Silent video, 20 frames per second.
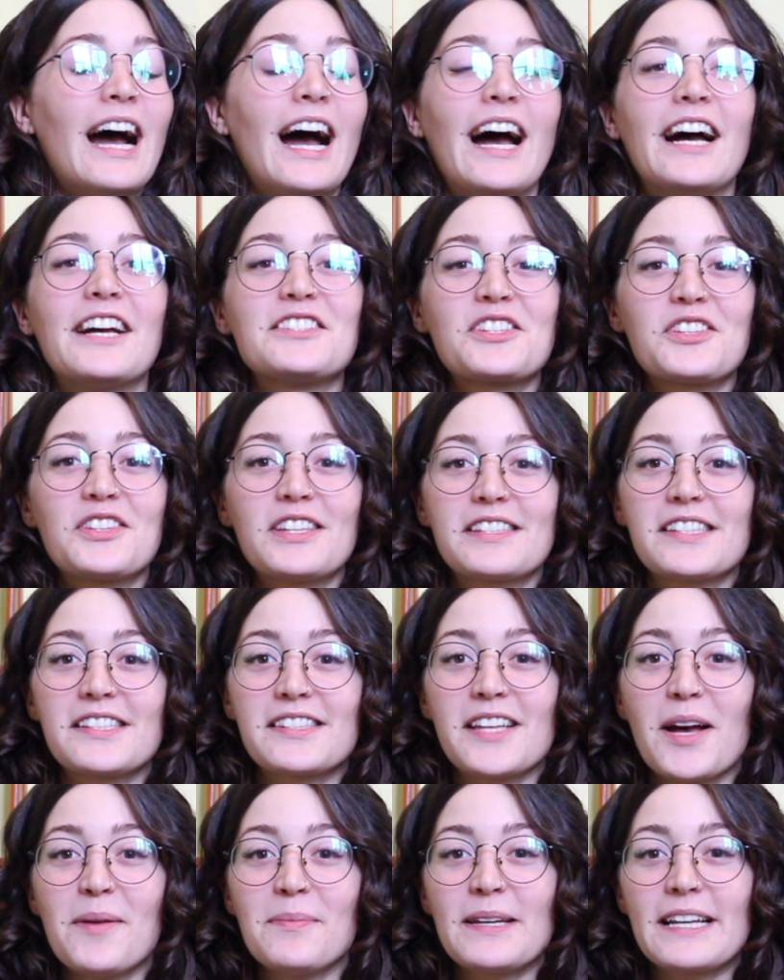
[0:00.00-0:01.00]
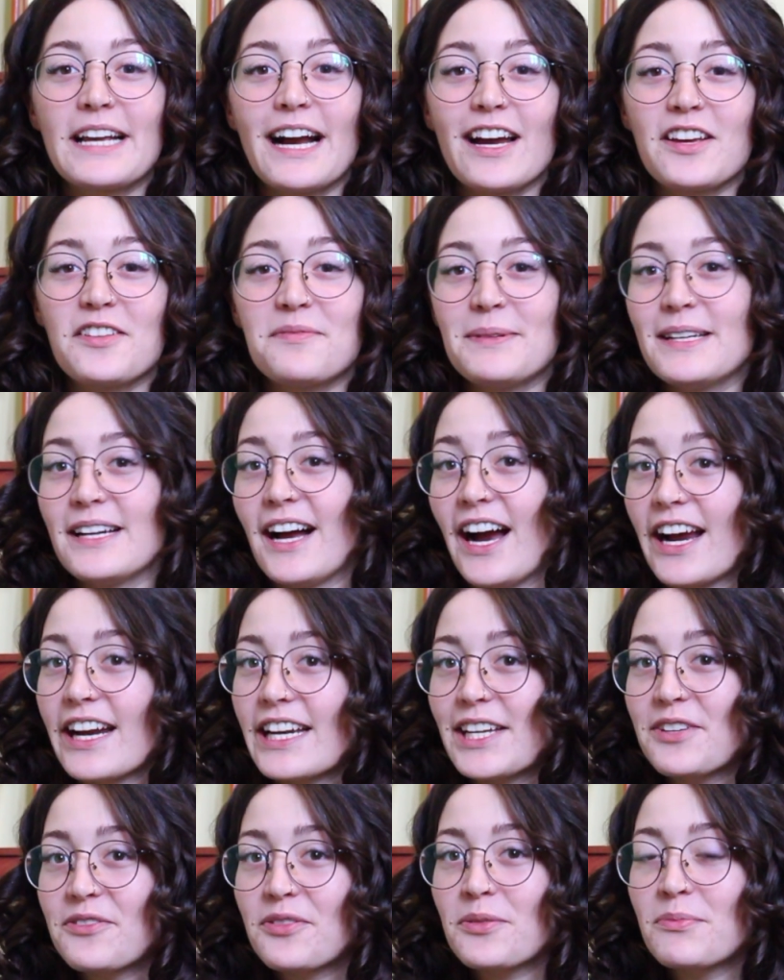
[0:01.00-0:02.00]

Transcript: uh, so this is something I've been hiding